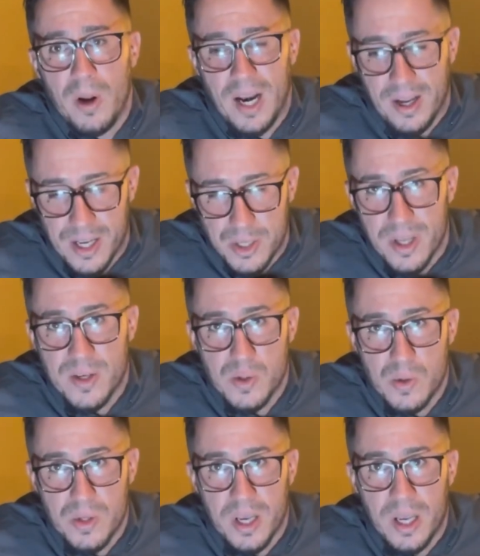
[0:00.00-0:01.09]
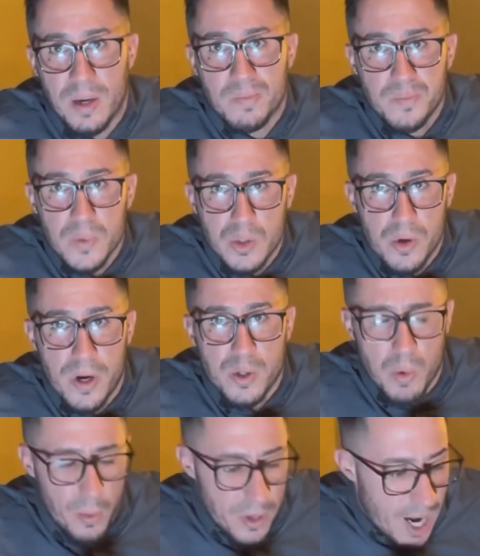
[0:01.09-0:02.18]
and I'll get you that as soon as I can. So here's
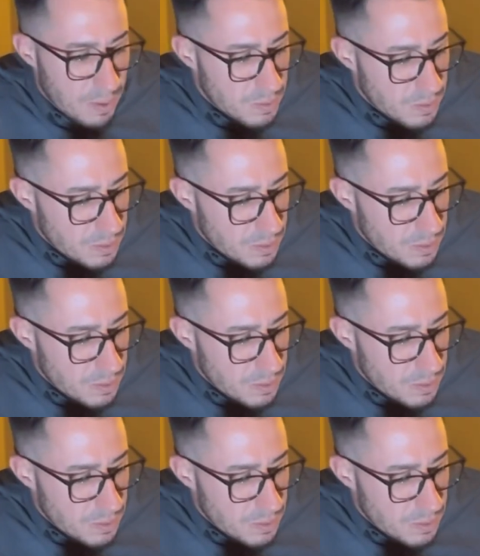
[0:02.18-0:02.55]
what we got.